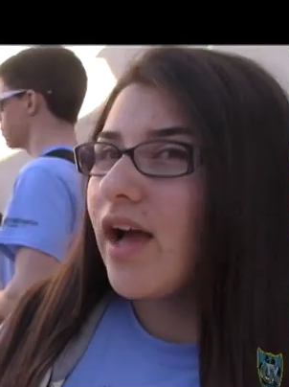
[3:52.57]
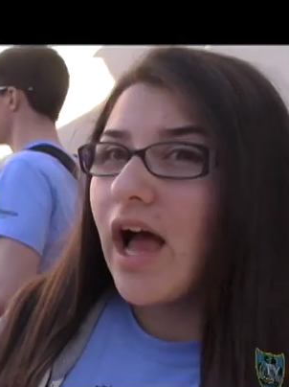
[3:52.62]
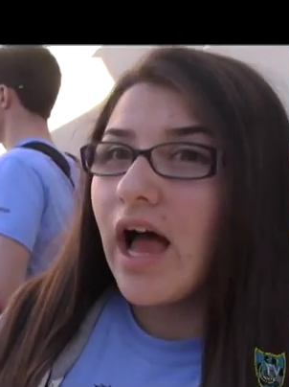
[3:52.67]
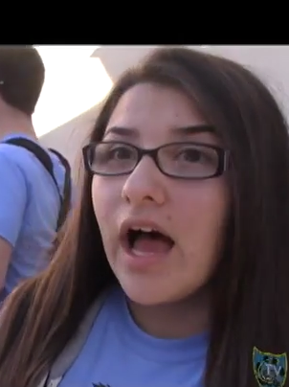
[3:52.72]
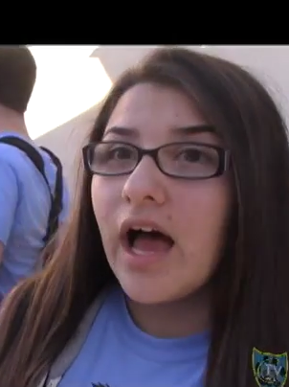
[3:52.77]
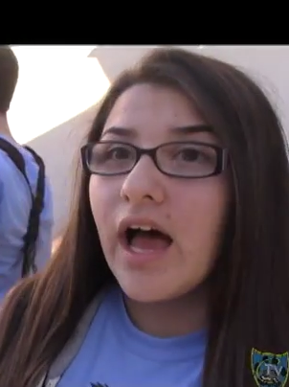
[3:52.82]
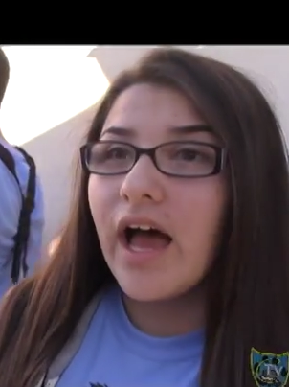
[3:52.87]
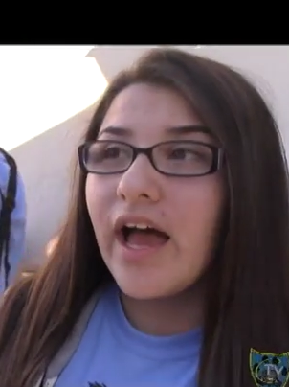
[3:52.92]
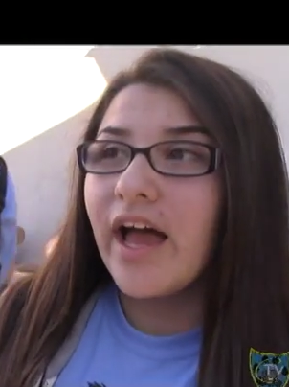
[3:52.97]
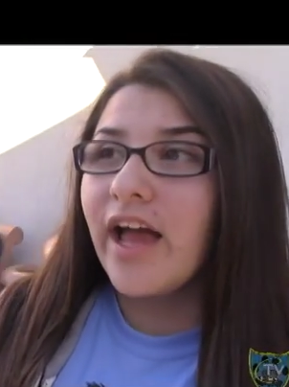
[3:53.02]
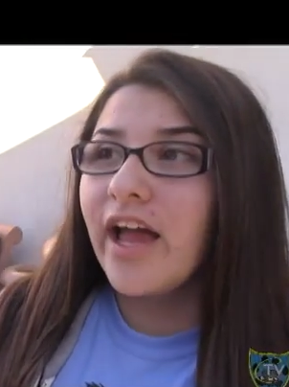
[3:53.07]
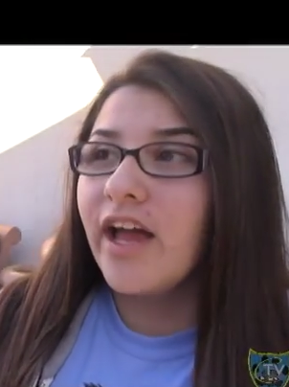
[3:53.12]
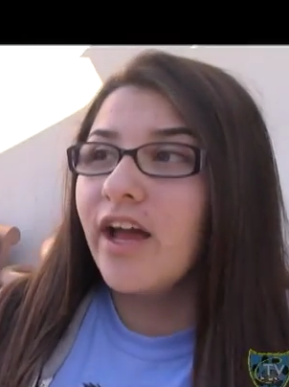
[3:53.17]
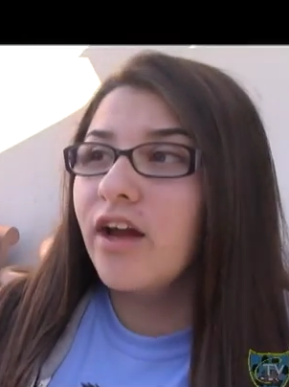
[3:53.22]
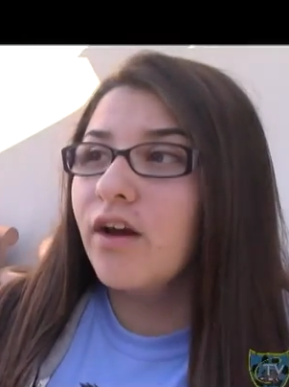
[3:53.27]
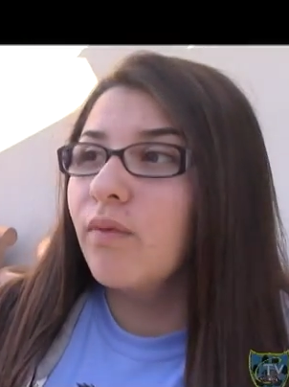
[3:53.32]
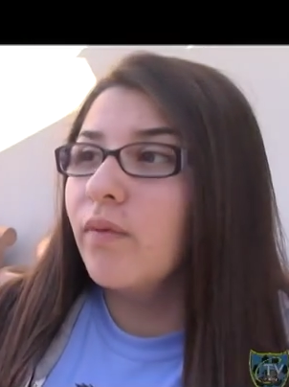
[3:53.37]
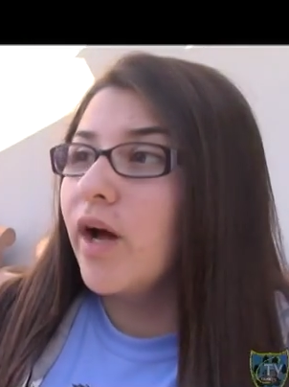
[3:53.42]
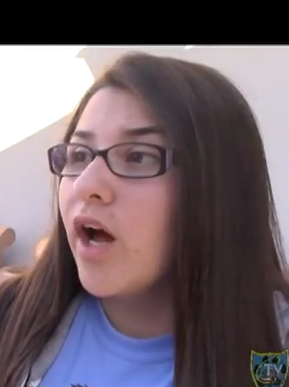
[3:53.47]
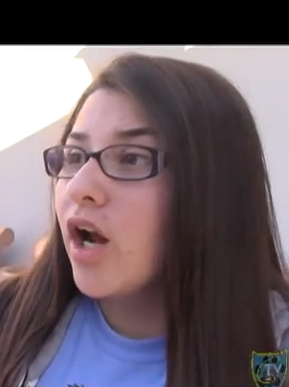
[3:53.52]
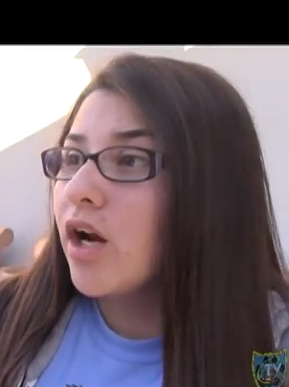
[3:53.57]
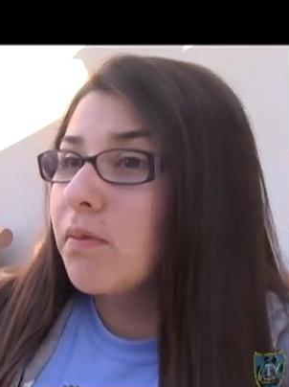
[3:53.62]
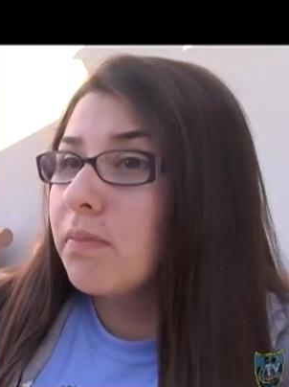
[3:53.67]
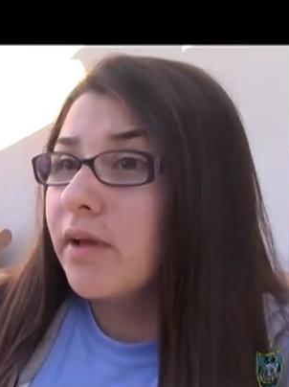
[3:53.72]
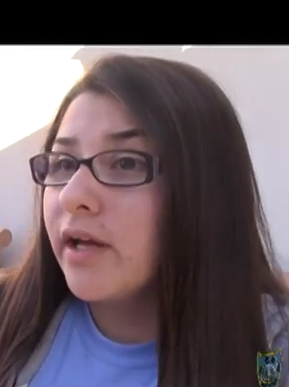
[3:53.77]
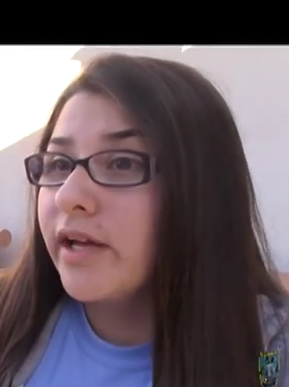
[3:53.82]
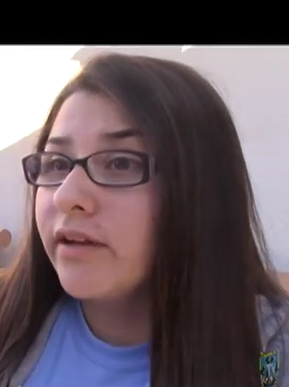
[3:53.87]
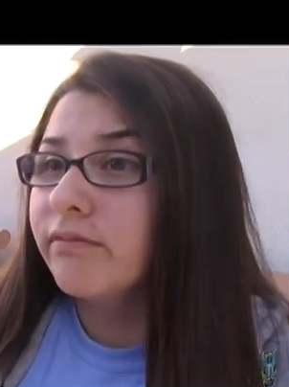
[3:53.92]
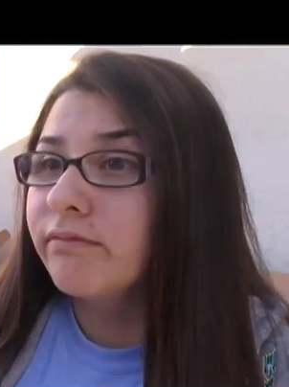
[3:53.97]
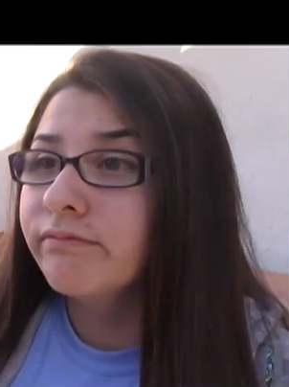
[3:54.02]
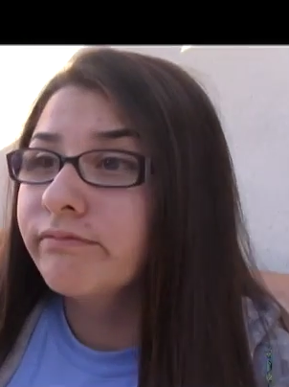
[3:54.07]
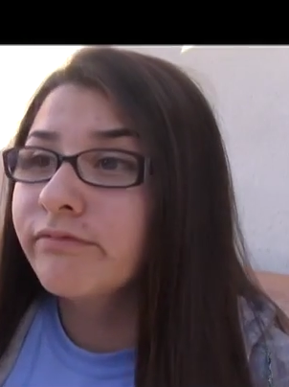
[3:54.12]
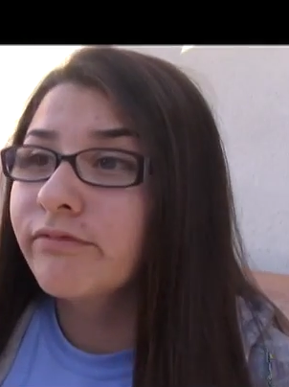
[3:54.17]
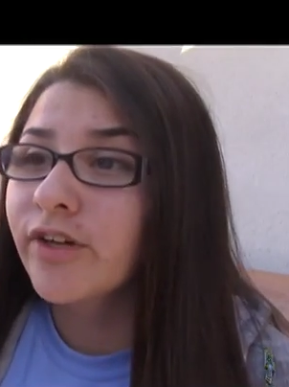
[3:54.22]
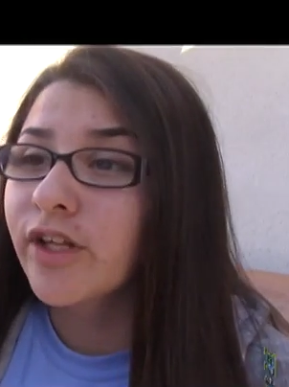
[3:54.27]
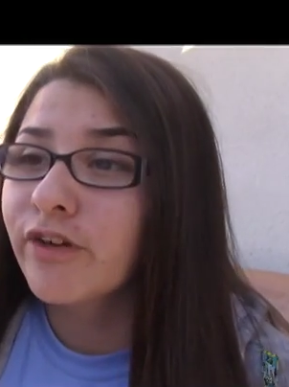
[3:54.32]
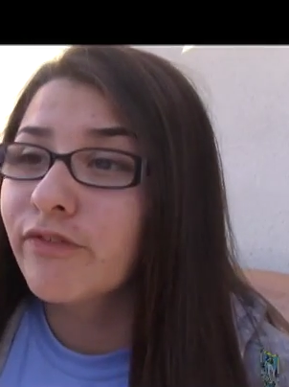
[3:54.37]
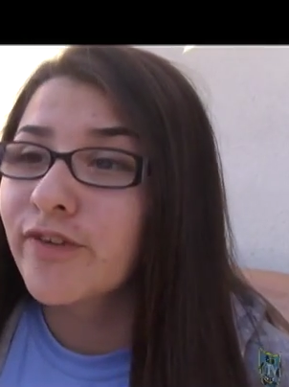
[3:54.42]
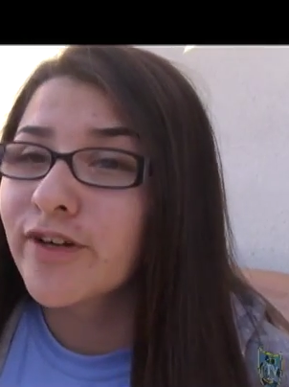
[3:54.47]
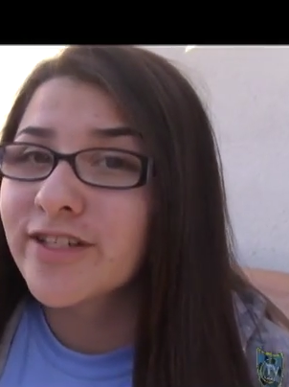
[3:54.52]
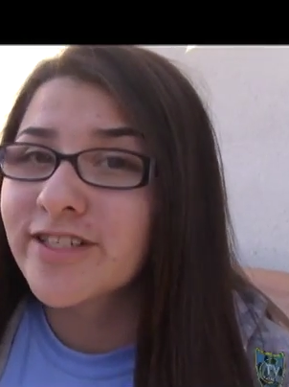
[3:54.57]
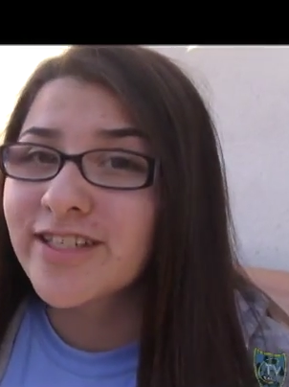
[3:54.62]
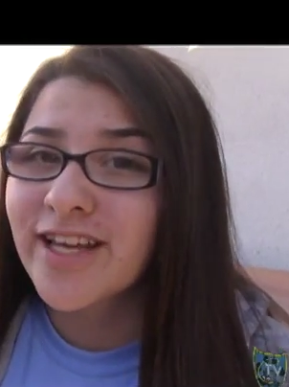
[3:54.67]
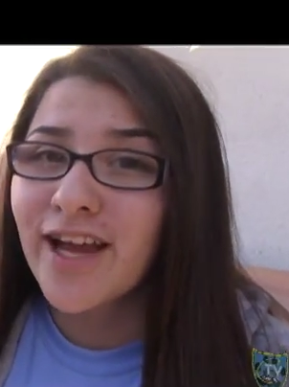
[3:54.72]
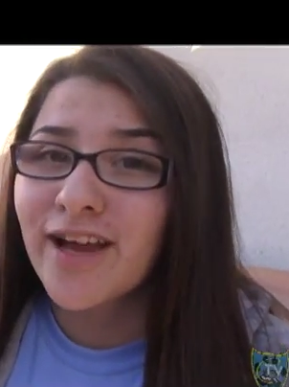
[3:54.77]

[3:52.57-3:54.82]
I went on a plane for the first